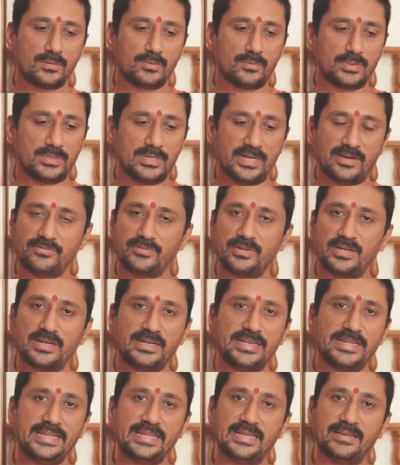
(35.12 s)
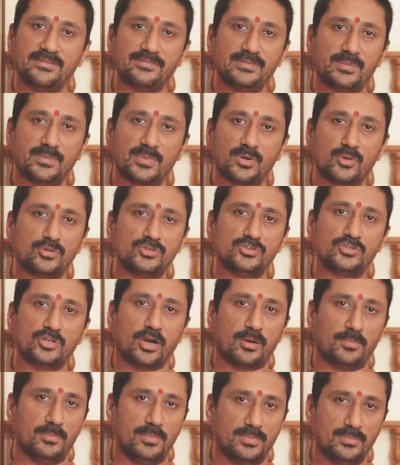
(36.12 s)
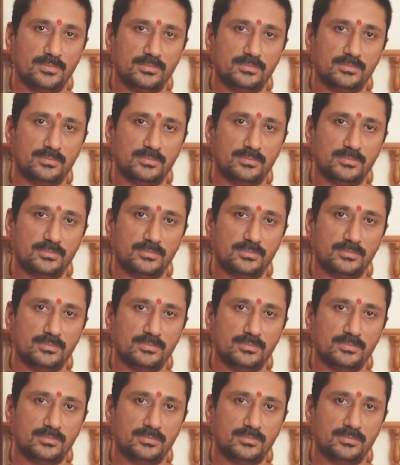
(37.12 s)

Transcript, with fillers: would definitely give them a good job.